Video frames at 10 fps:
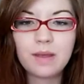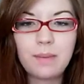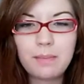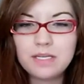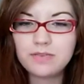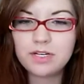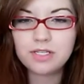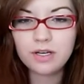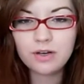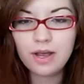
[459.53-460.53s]
baby's first
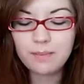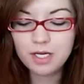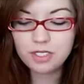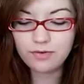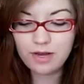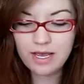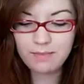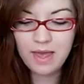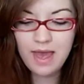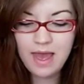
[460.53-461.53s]
sonogram picture
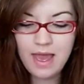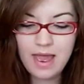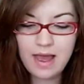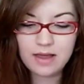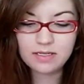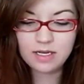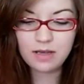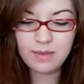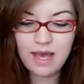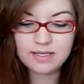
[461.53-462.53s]
frame, and
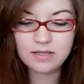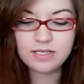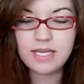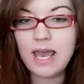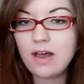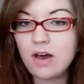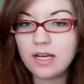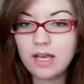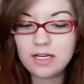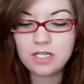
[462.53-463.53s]
it has a little saying on
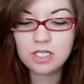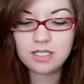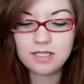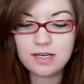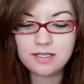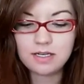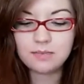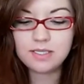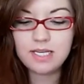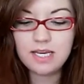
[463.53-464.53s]
it, and it just says
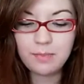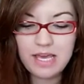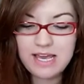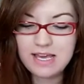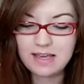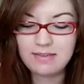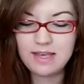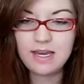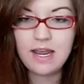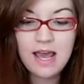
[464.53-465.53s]
sneak peek, and
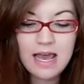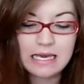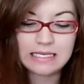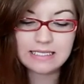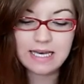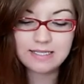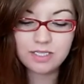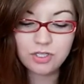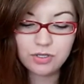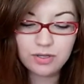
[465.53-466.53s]
then it says,
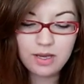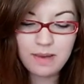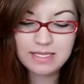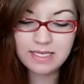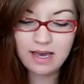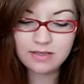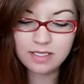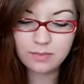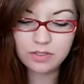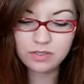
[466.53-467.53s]
it's truly amazing how
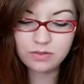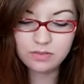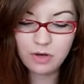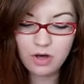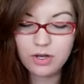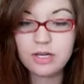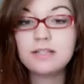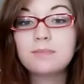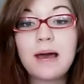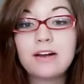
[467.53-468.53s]
someone so small can
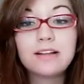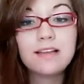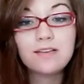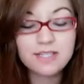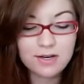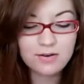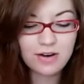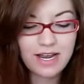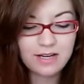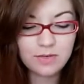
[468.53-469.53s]
inspire a love so
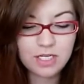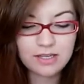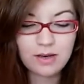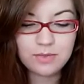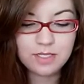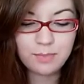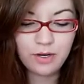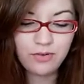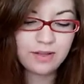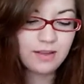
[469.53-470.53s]
grand, which I thought was
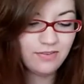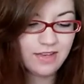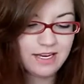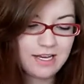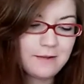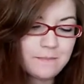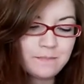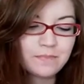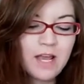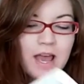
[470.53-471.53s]
perfectly fitting.
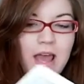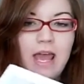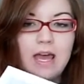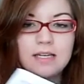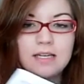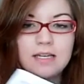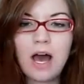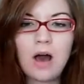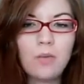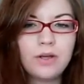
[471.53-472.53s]
And I don't know
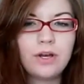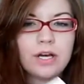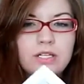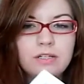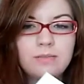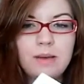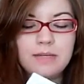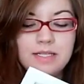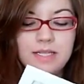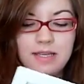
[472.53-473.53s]
how well you guys are going to be
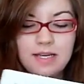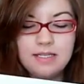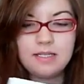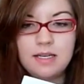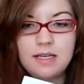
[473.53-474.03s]
able to see this,